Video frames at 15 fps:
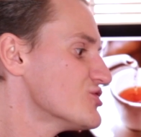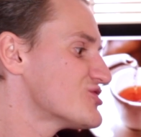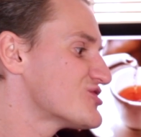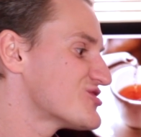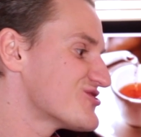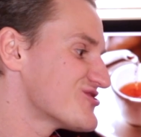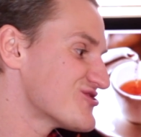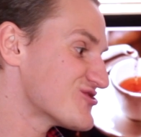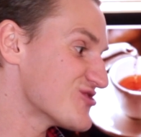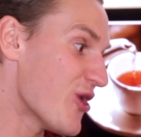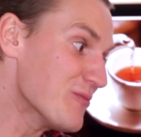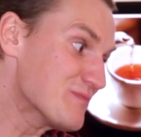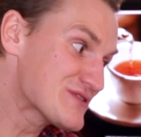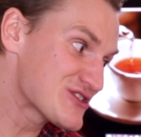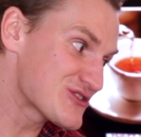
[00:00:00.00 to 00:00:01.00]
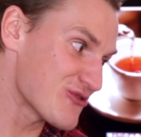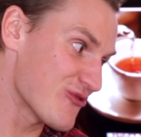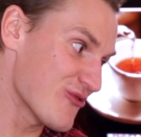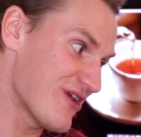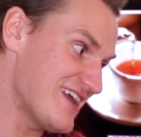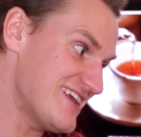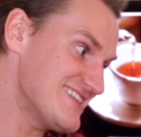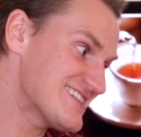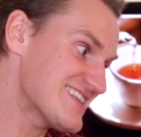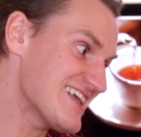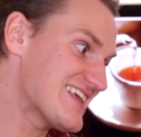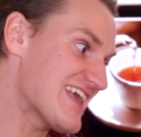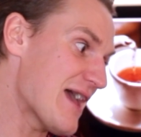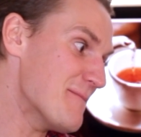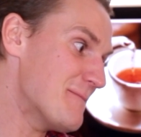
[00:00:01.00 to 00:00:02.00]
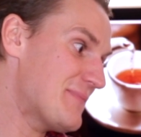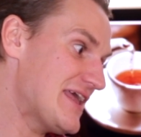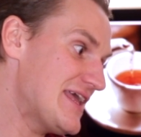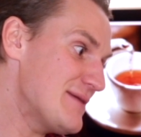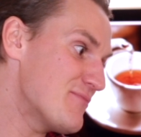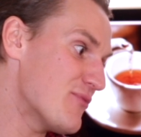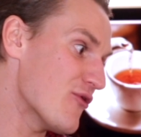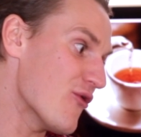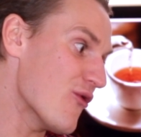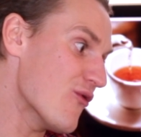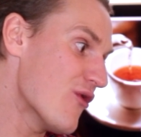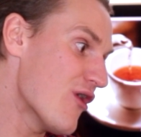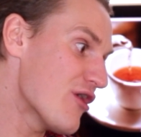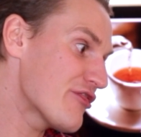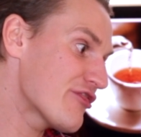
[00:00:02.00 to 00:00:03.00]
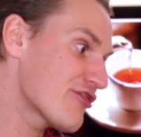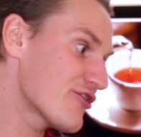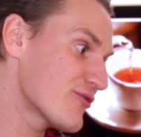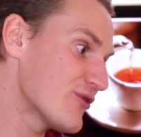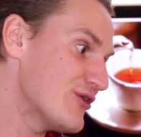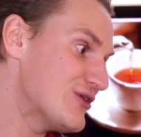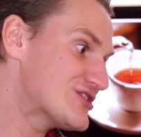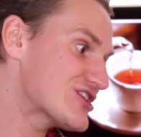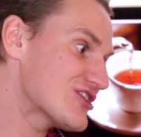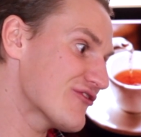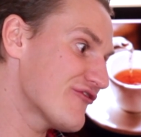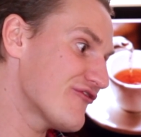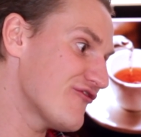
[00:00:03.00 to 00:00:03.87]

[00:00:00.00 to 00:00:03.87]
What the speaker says: Sob stories get people through to the